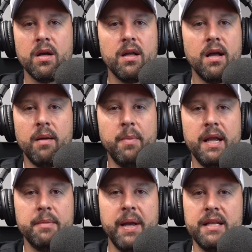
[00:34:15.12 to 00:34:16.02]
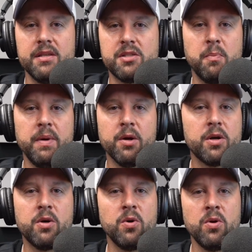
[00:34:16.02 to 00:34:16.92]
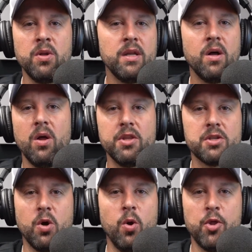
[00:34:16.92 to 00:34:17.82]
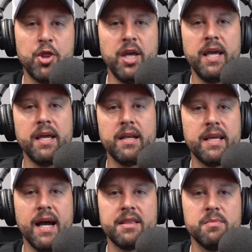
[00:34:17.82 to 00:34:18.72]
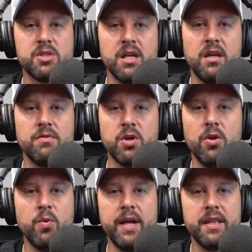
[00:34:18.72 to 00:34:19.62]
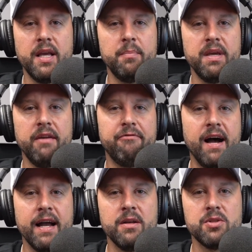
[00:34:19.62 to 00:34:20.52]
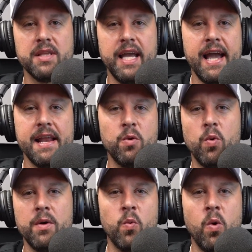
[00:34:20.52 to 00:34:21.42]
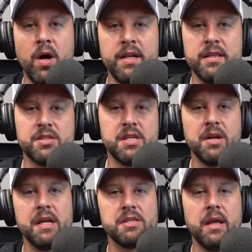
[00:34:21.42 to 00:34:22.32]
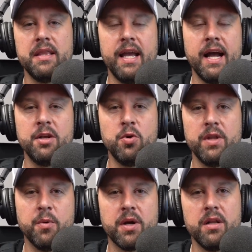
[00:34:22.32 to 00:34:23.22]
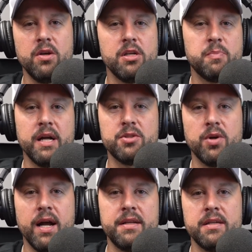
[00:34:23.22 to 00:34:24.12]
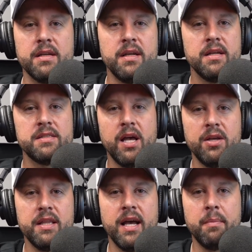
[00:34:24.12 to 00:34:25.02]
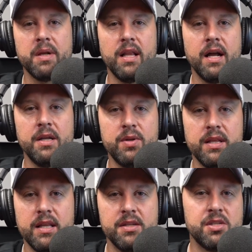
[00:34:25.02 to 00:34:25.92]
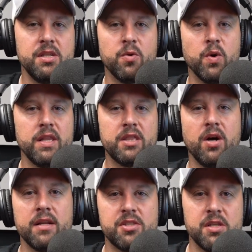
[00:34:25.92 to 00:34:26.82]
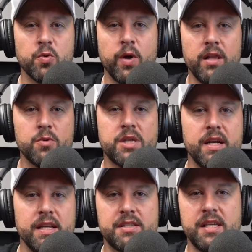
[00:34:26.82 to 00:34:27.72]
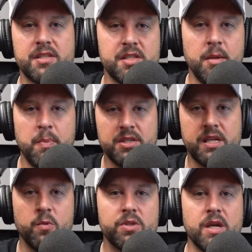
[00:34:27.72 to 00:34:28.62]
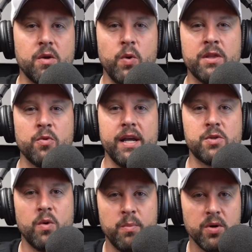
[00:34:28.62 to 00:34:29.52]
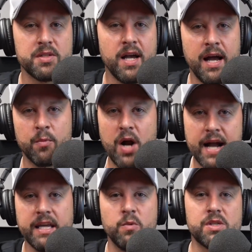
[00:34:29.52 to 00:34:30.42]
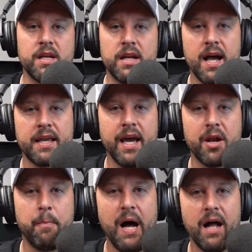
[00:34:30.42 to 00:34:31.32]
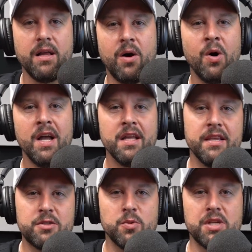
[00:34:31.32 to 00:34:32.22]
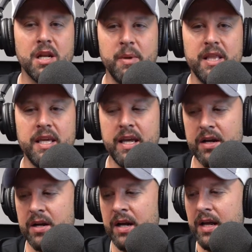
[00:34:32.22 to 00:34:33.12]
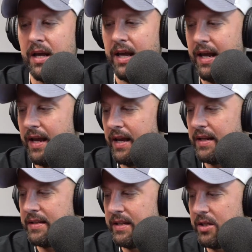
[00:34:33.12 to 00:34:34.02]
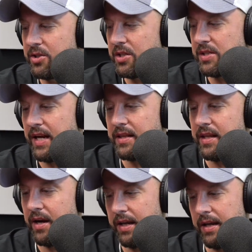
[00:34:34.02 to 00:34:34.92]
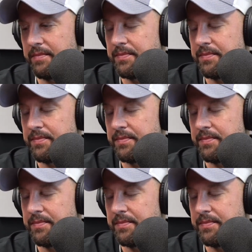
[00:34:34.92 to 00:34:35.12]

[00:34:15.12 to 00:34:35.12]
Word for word: I mean, made this miracle, this whole thing, and got themselves all the way to the NBA Finals, and they had it 1 1 in the series. And they, I knew they were going to lose, but I tried to tell you that, but a lot of you didn't listen. You really thought Cinderella was going to exist, Seabiscuit was going to win the race one more time, Rocky was going to knock out Apollo. This was going to be the year, and you're just not there yet.